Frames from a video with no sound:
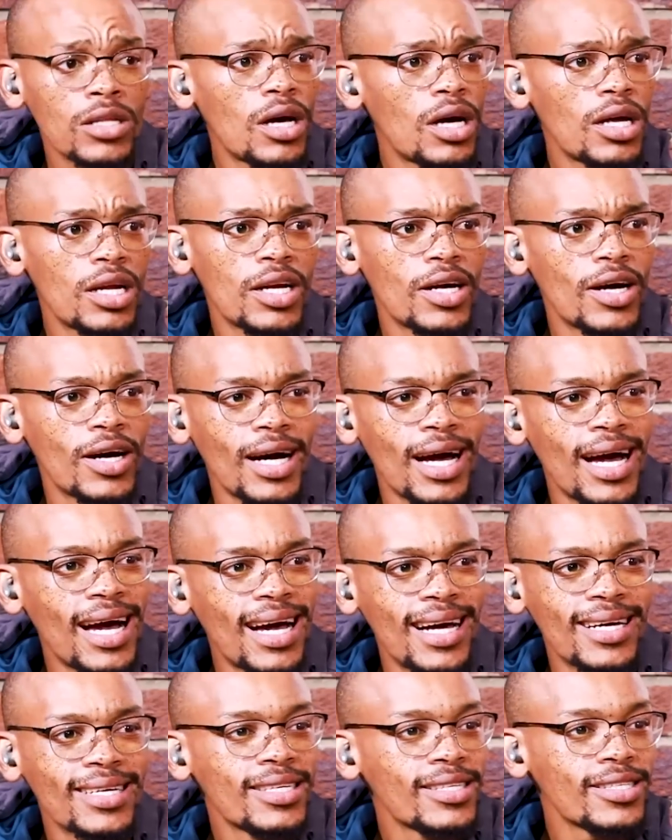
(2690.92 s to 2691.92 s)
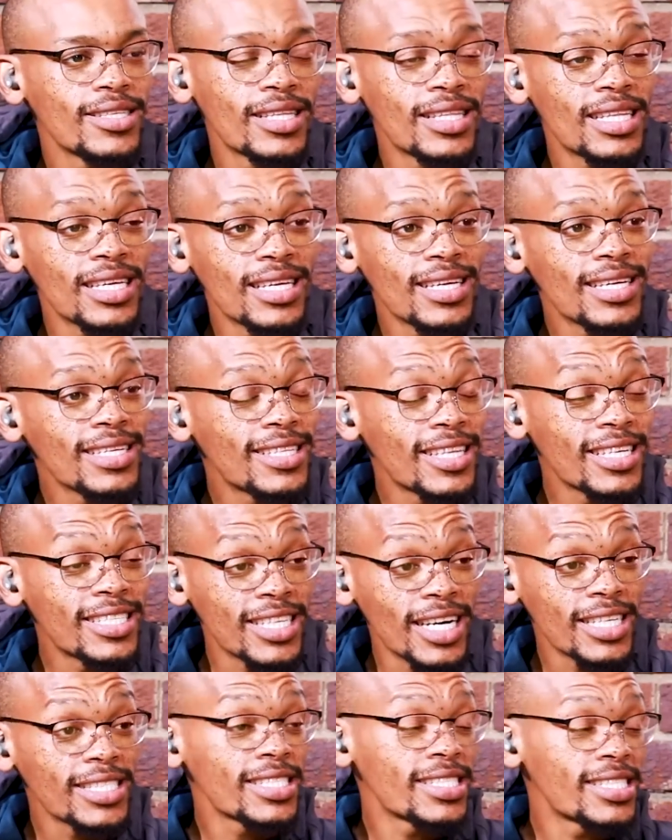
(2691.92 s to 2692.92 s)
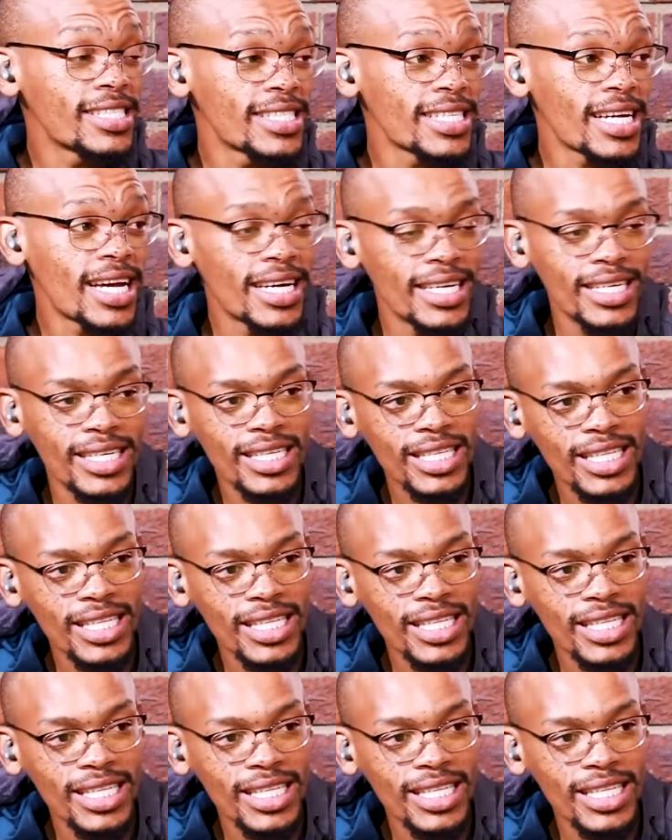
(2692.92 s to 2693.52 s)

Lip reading: No. The judges decide.